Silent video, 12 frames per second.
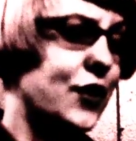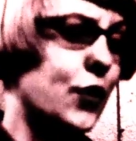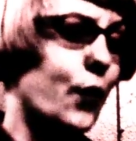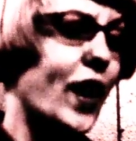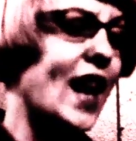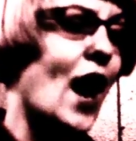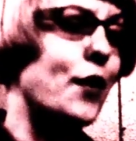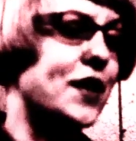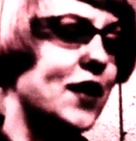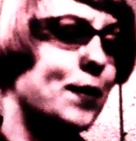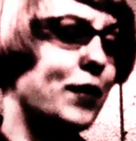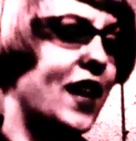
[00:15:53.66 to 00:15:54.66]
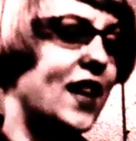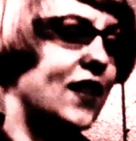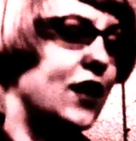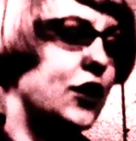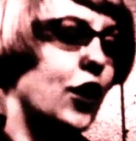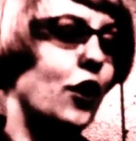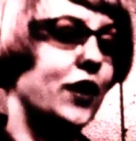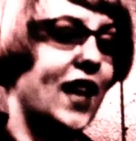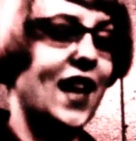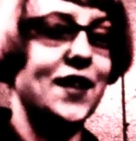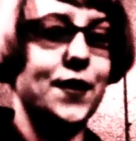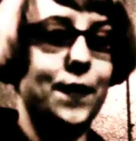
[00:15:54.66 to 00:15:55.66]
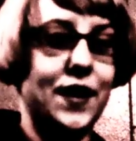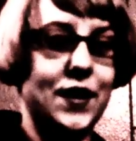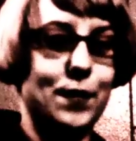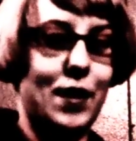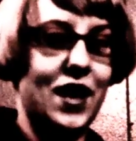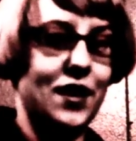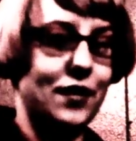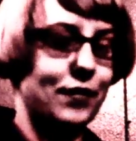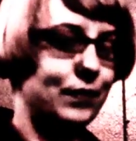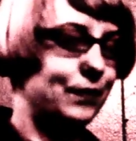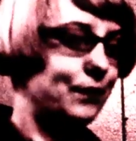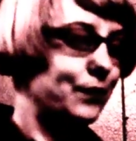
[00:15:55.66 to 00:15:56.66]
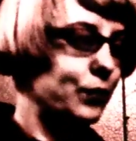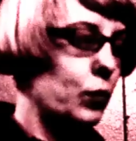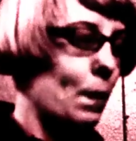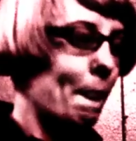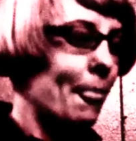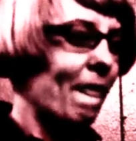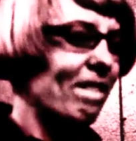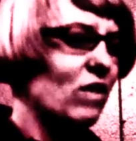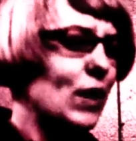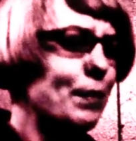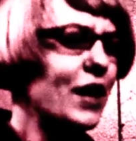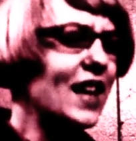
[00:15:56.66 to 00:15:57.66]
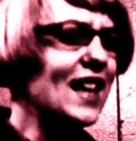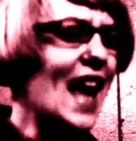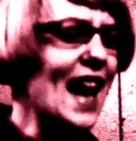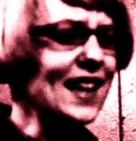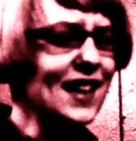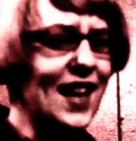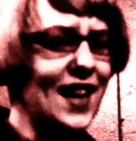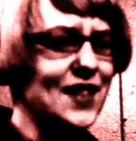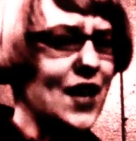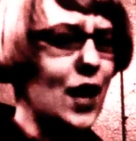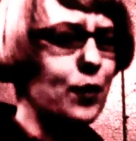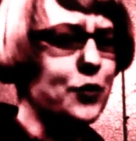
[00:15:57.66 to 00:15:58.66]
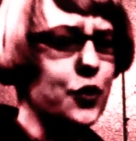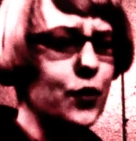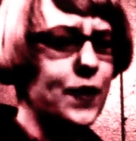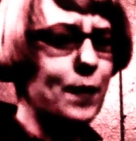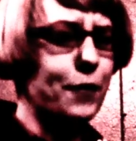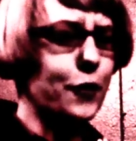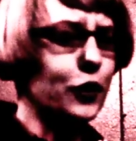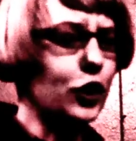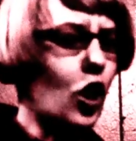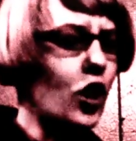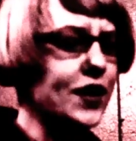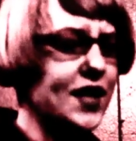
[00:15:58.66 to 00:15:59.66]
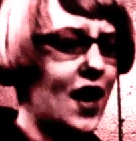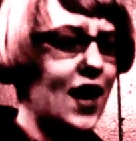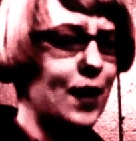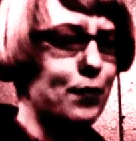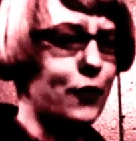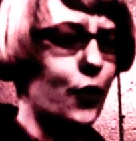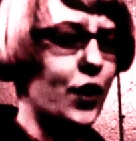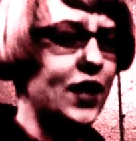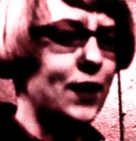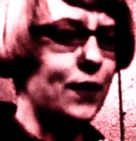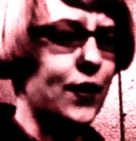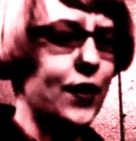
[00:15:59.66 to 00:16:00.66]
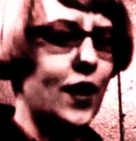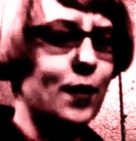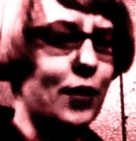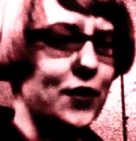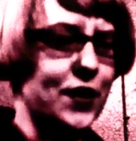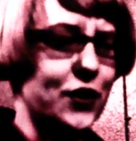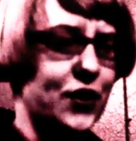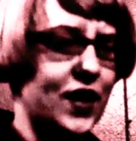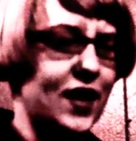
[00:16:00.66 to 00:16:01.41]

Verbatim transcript: to the way out displayed in the dull gaze of these men. But in any case, I observed them for a long time before I even thought about such